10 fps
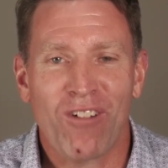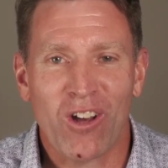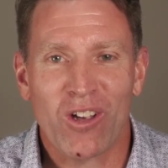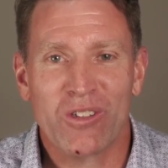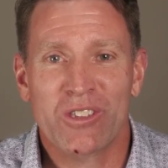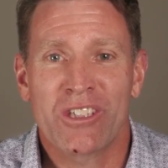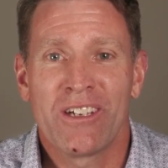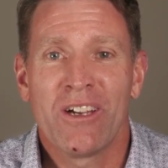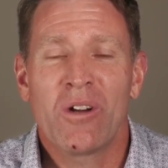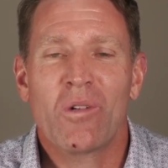follows.
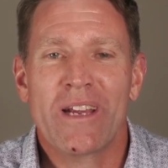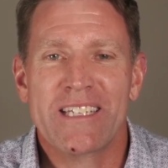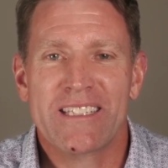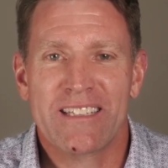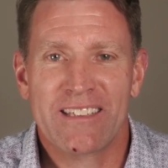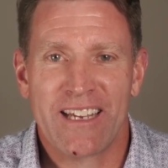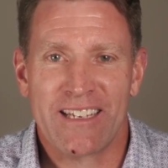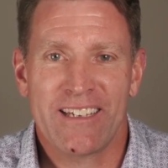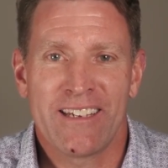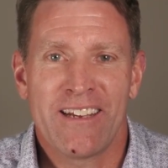Well, here's the thing.
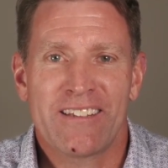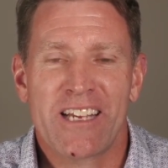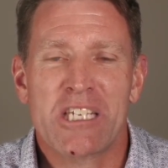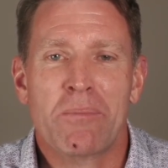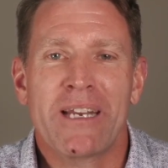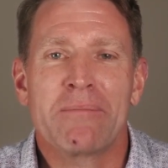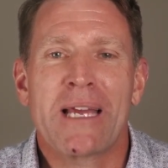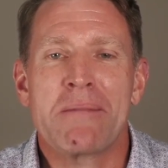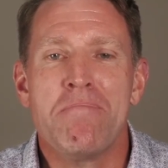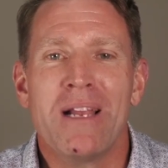They spend
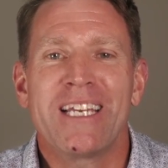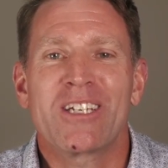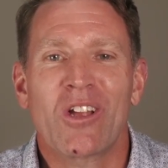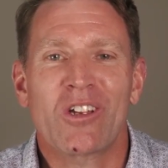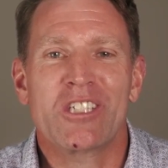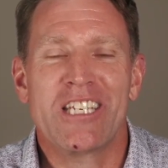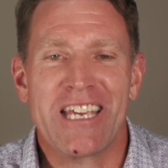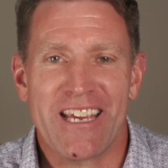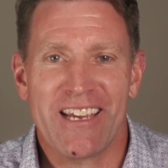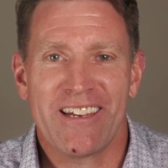about $1 million a
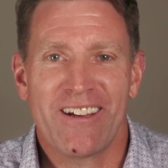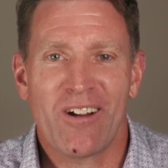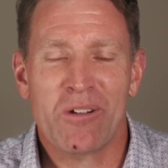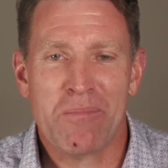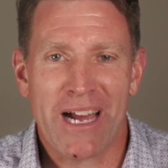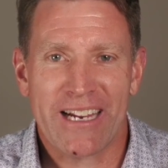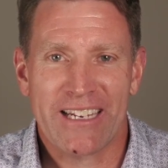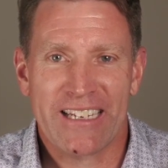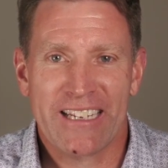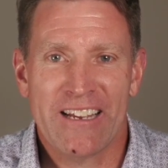year on
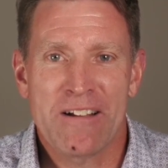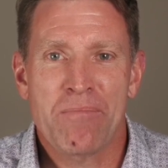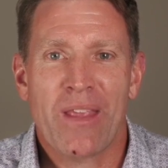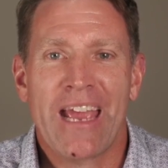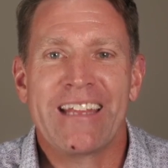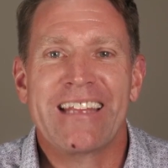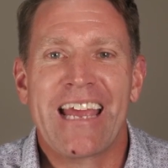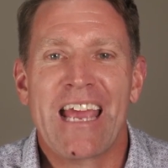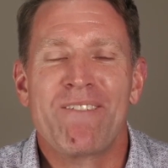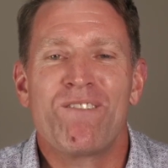marketing, and they
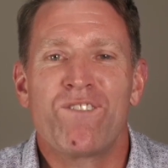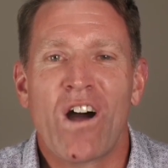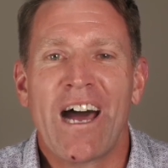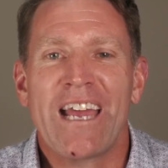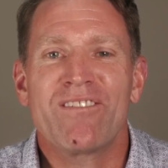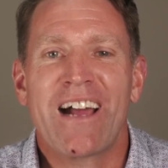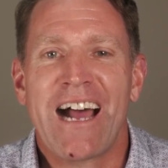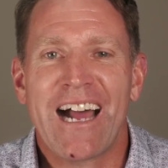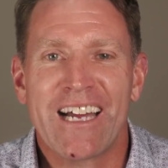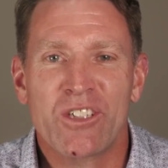have
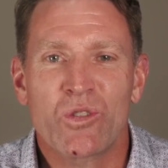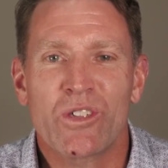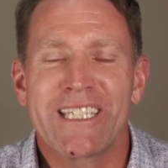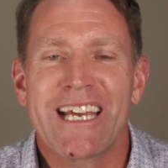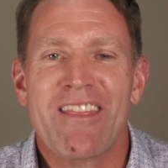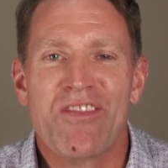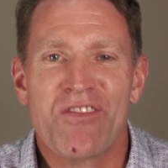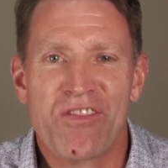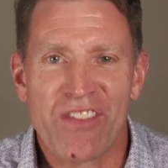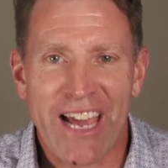
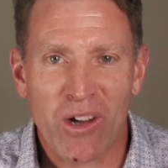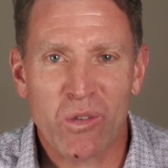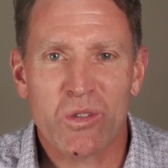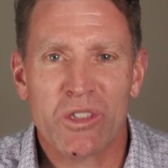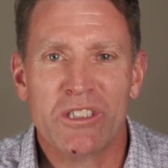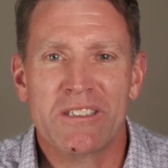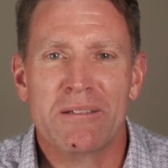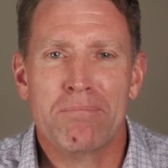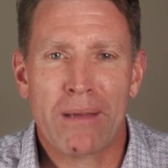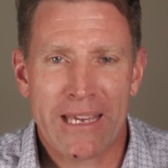500,000
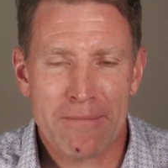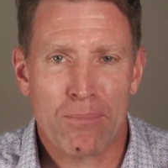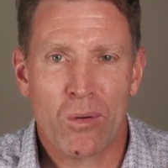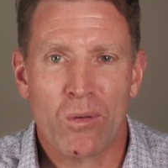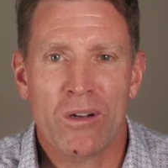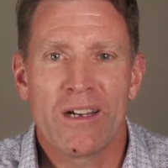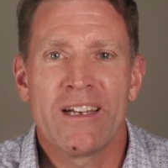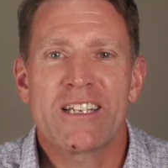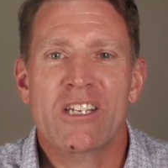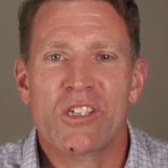people
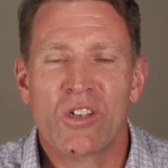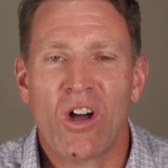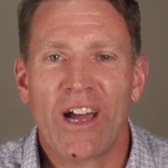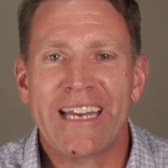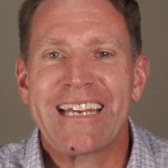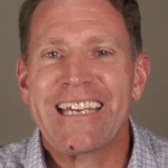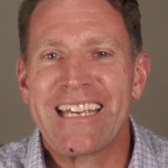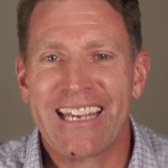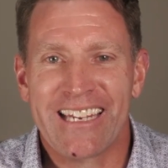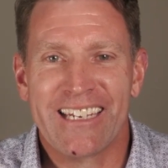sign
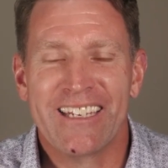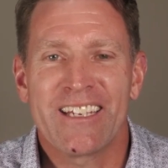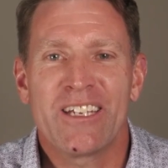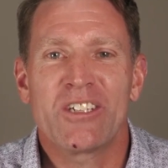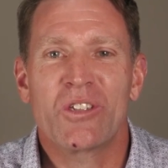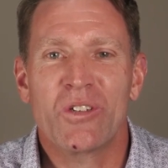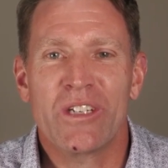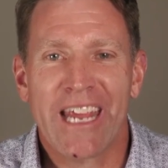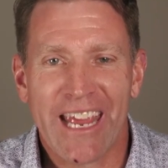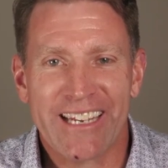in to
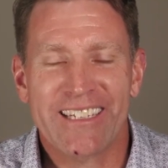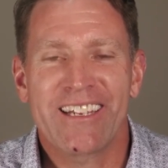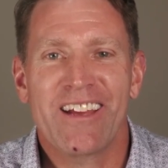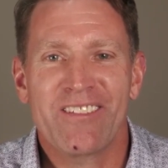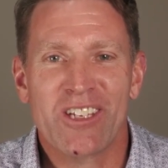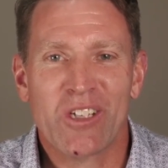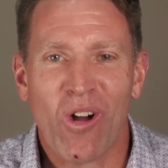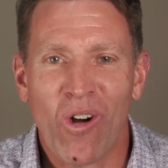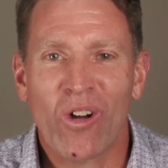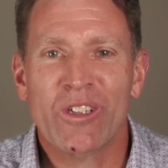get this
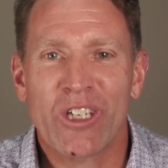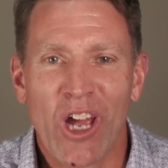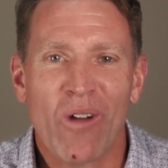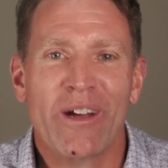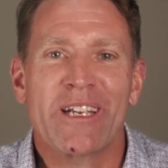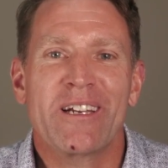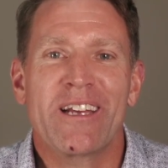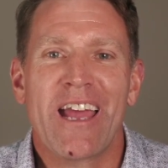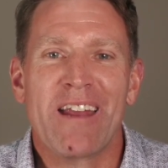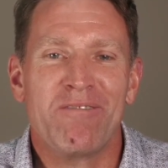ongoing
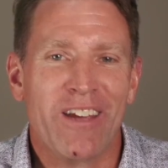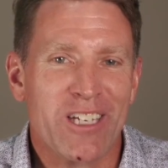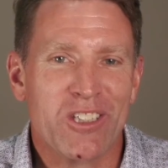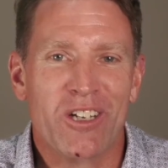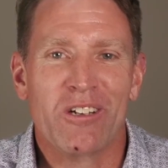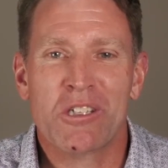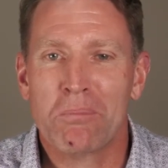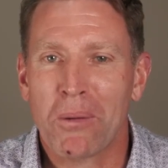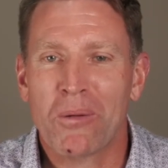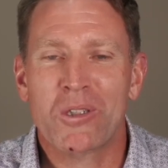adventure,
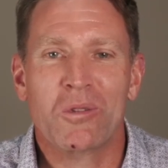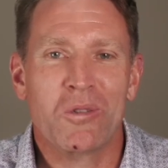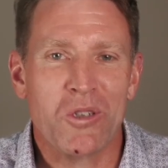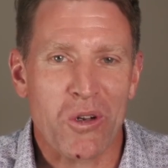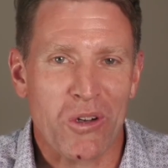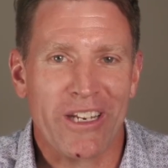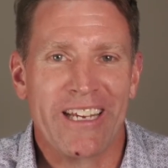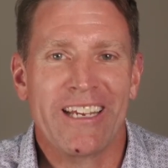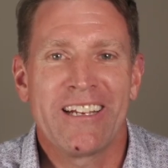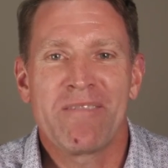spiritual
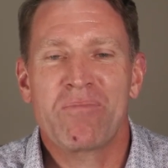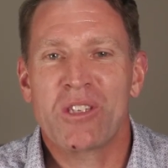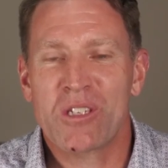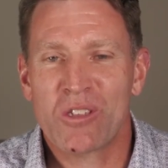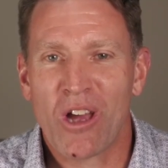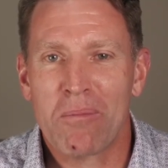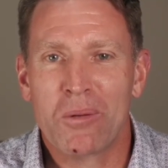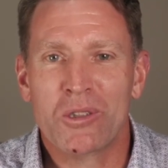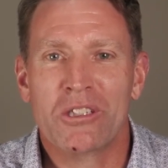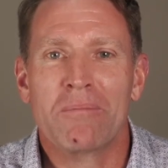journey,
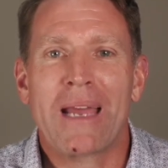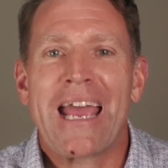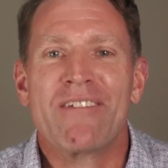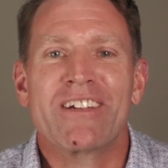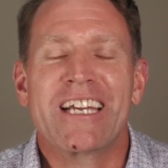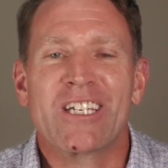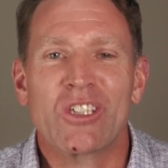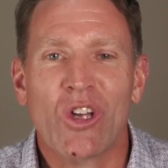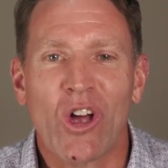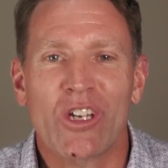discipleship, having
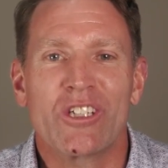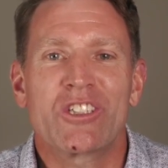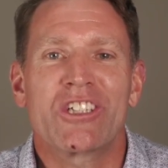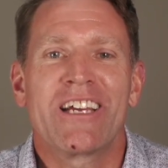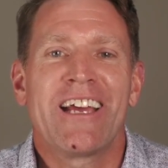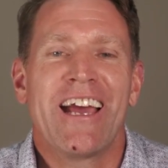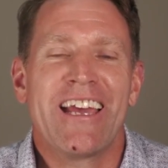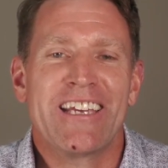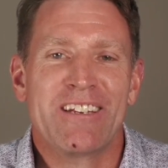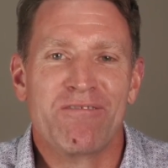acknowledged
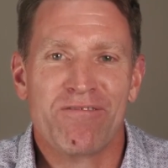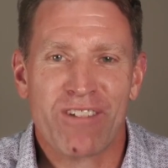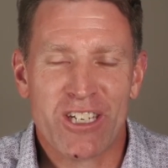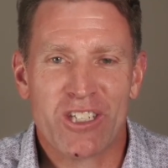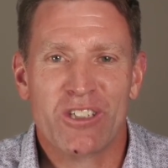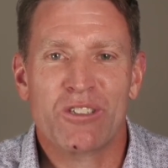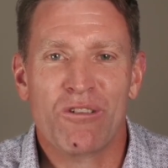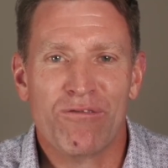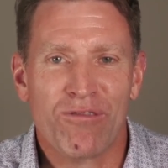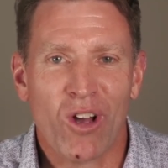a confession
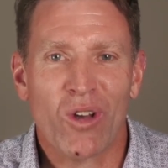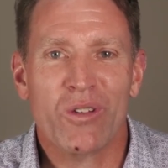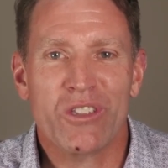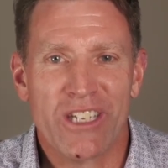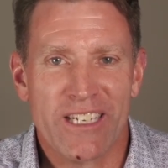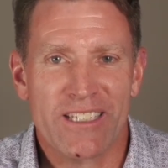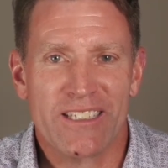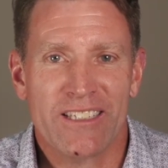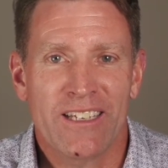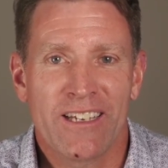to follow
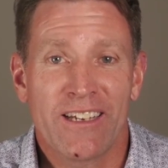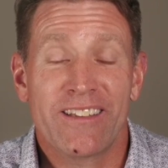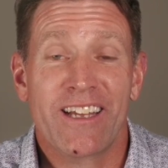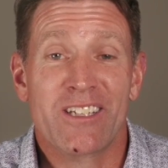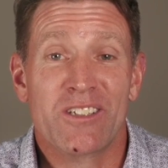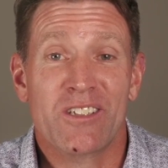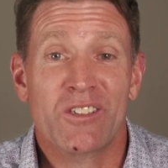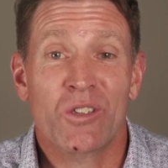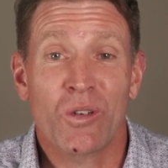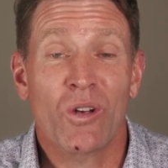Jesus. That's
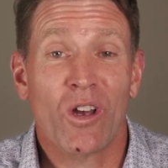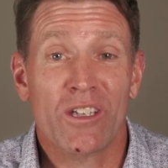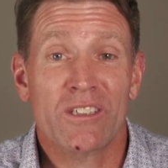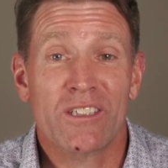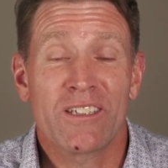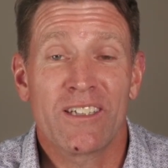$2